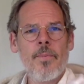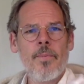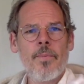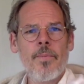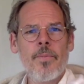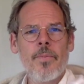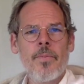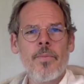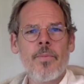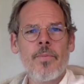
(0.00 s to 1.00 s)

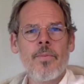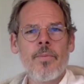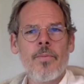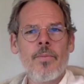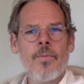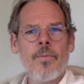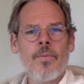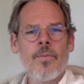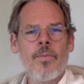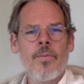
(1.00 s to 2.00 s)

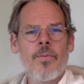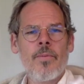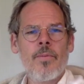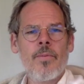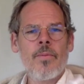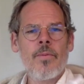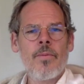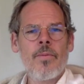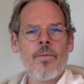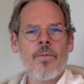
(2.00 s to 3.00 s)

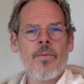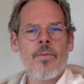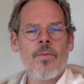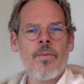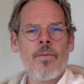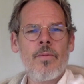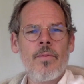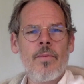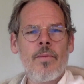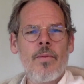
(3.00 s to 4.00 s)

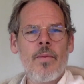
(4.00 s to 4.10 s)
No one is speaking in this clip.